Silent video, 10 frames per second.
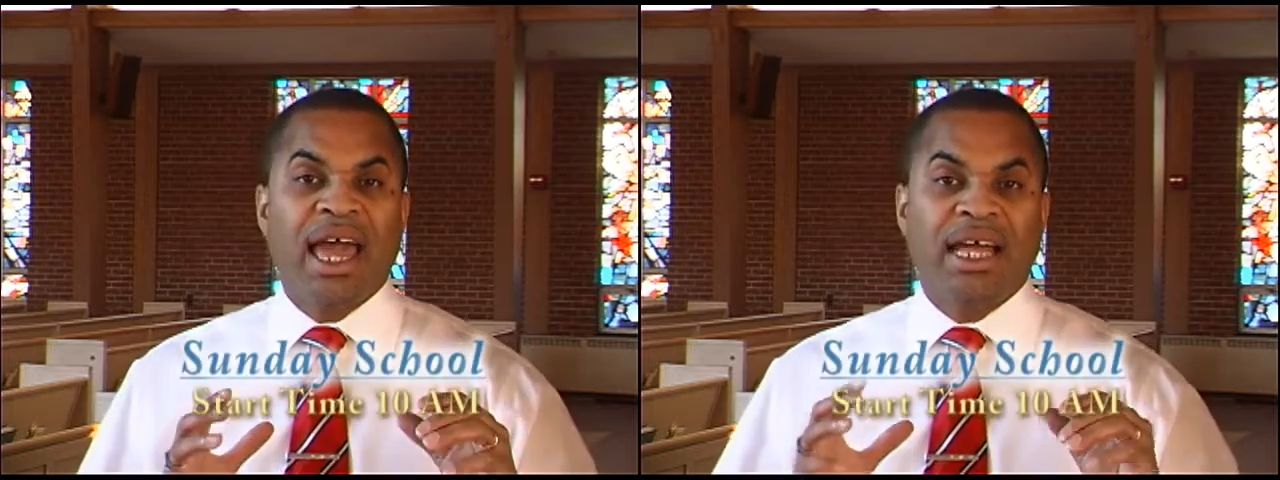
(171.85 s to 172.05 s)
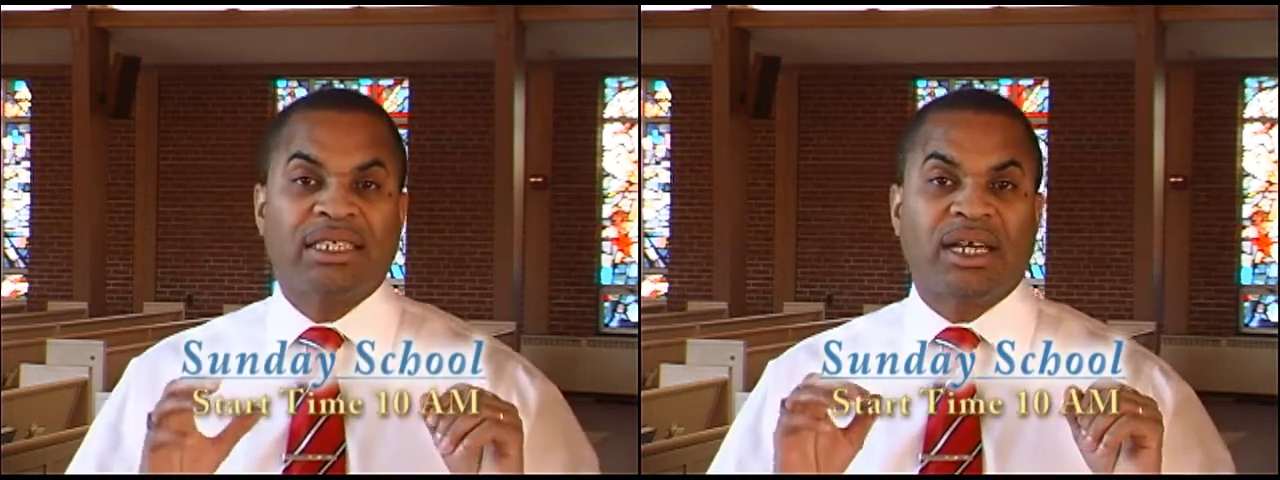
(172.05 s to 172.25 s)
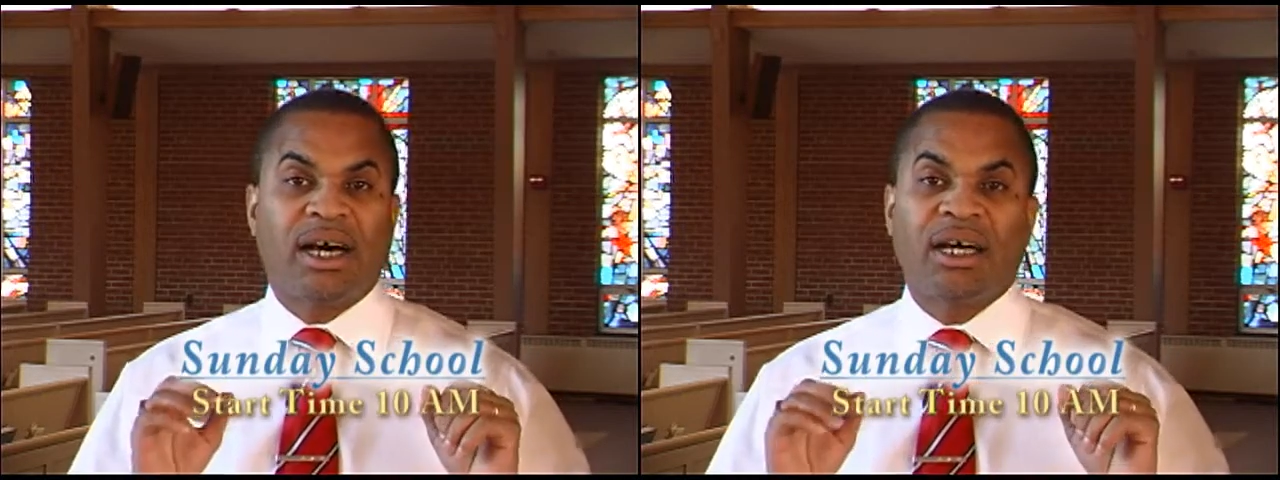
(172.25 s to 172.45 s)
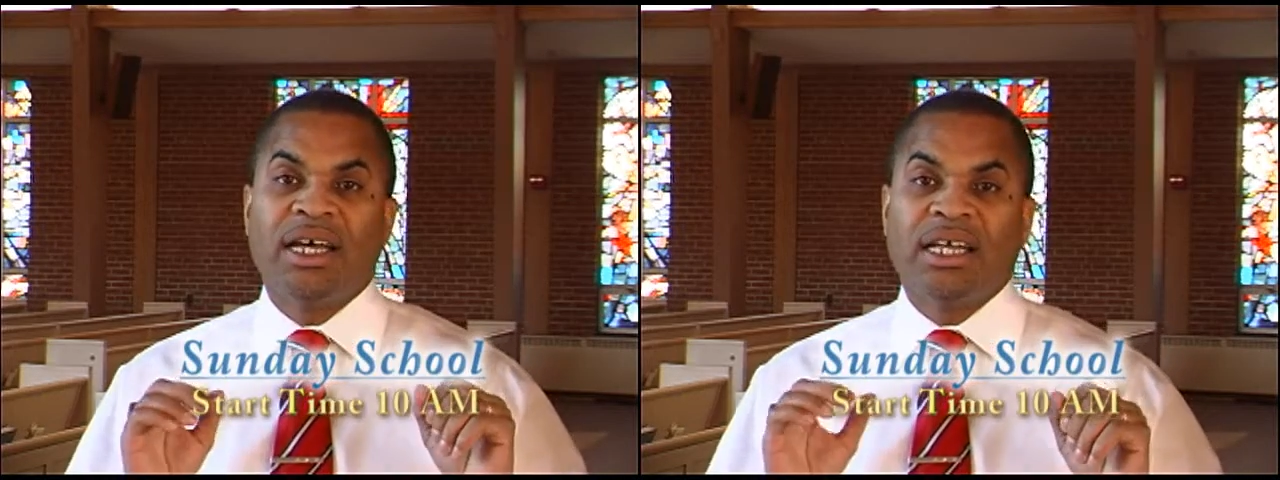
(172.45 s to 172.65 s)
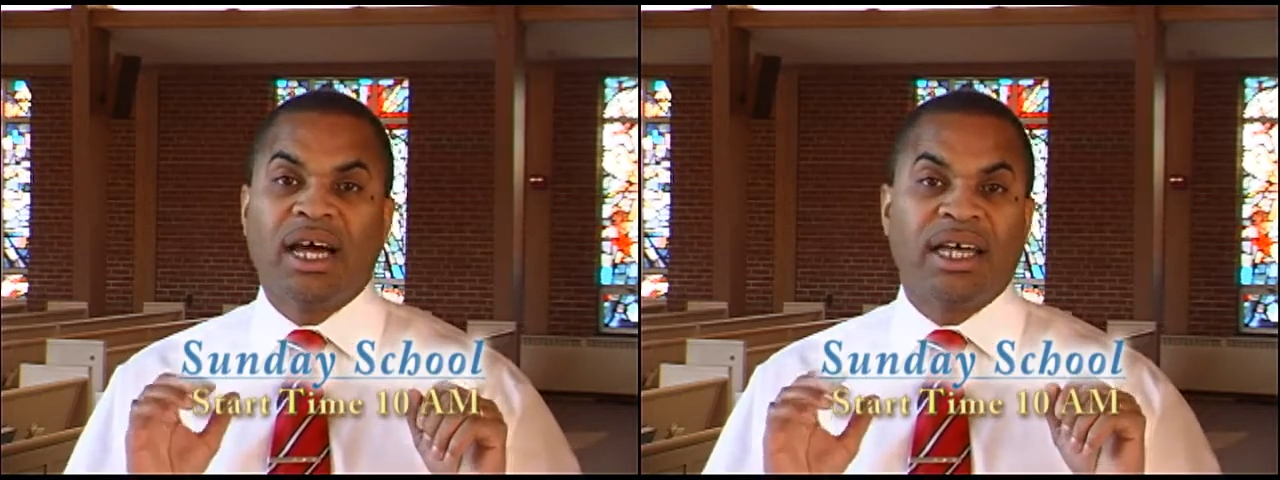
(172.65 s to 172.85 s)
at uh,
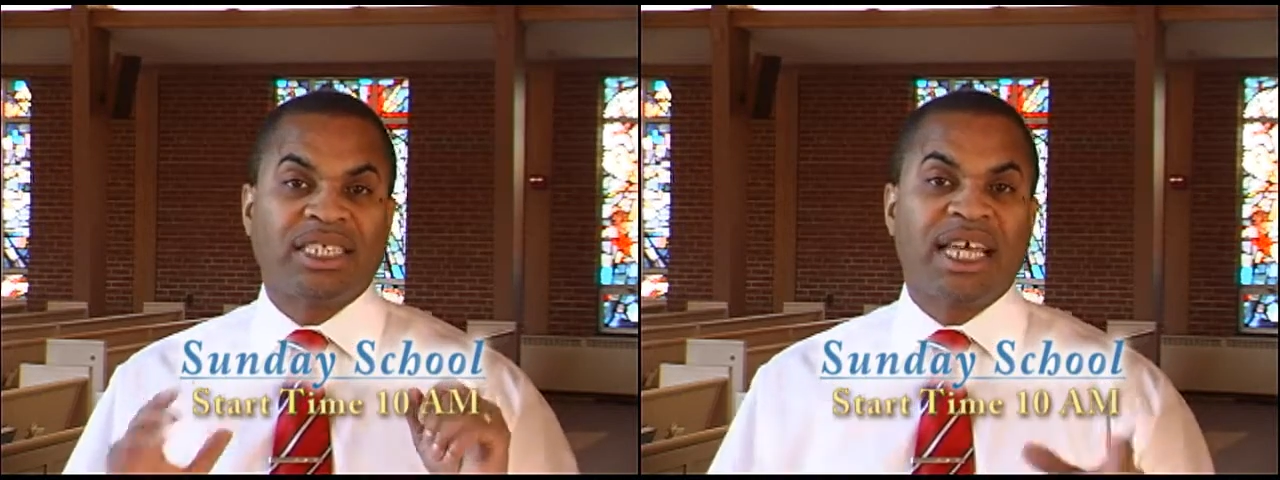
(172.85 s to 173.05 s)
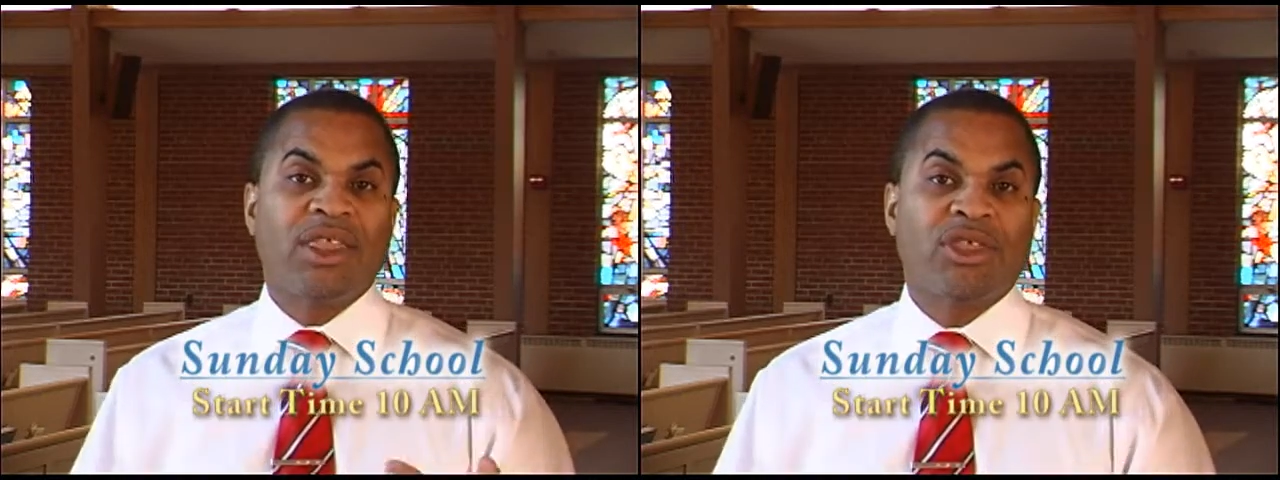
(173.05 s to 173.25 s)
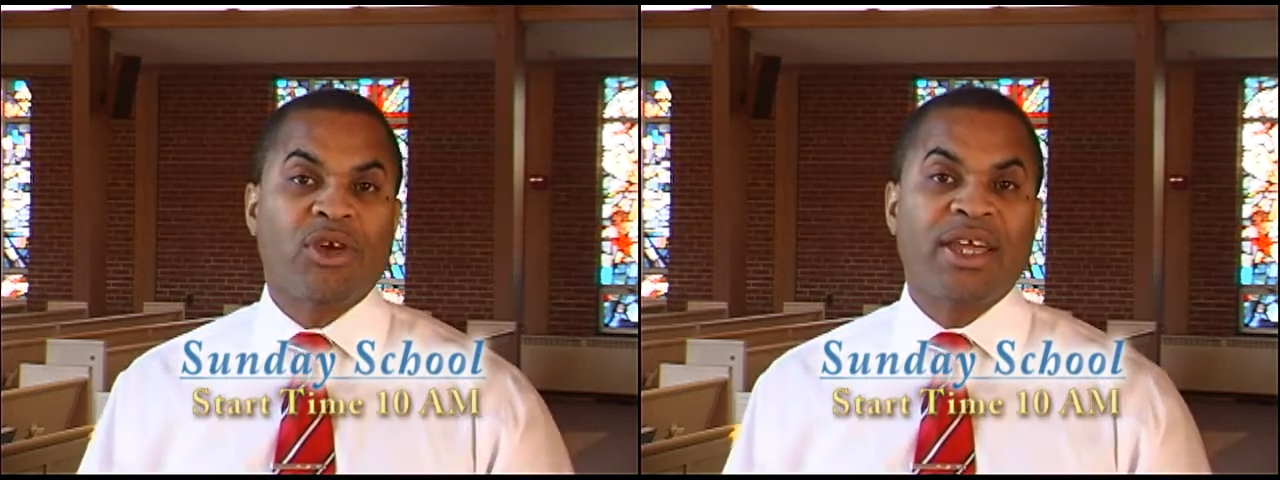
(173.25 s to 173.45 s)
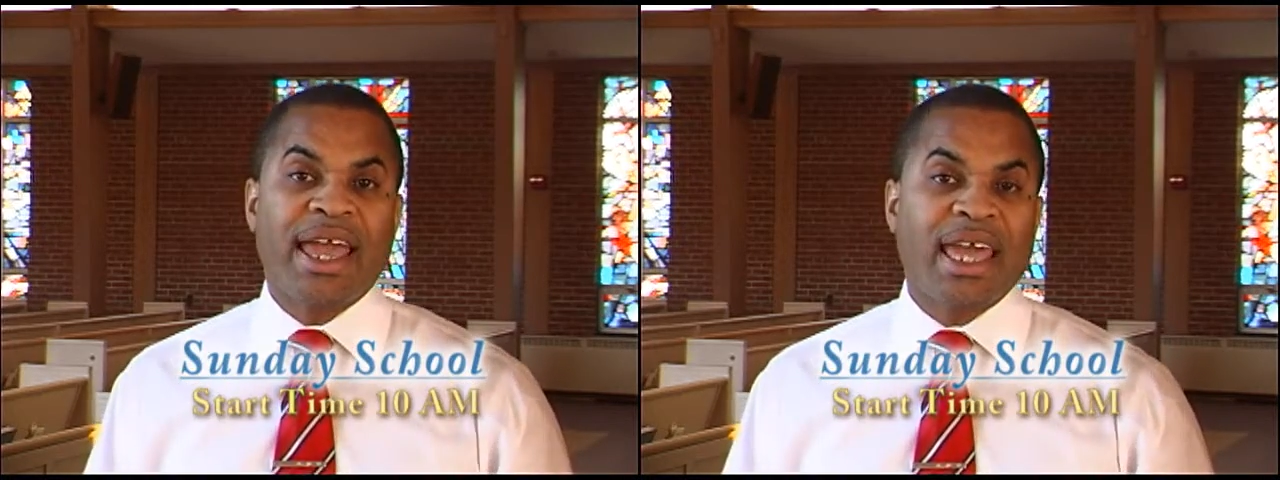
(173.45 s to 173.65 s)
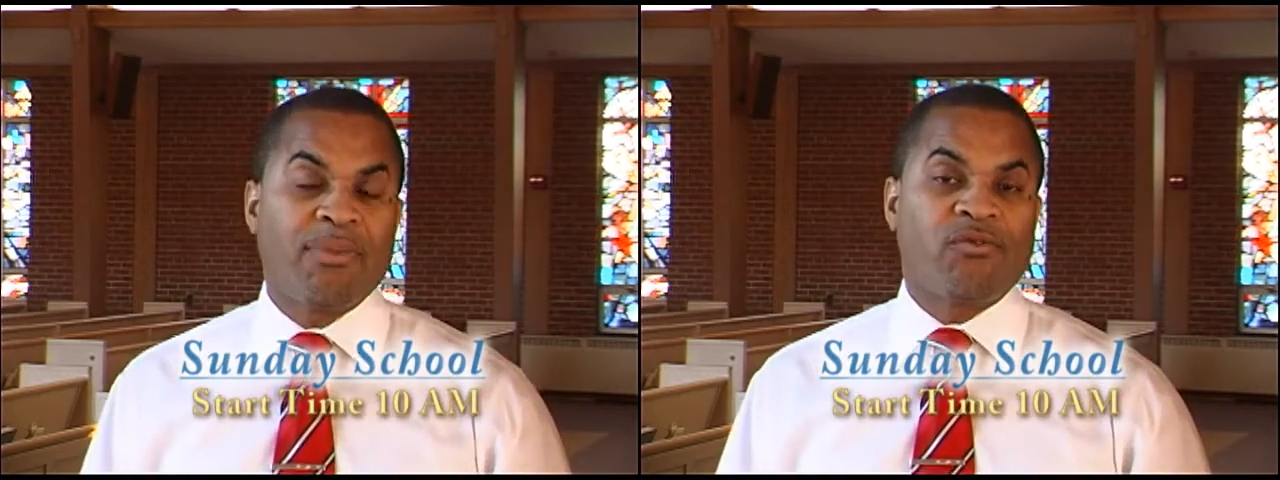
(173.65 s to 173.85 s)
uh, 10:30 a.m.